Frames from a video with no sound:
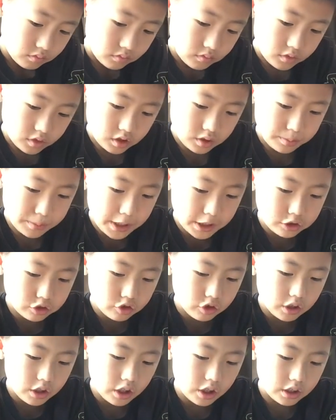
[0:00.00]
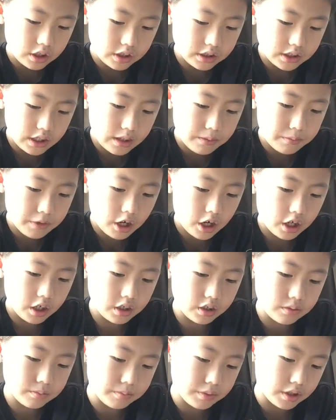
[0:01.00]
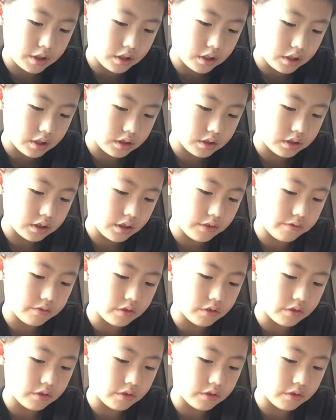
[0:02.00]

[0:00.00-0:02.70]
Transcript: Just make sure they're the same height, because if you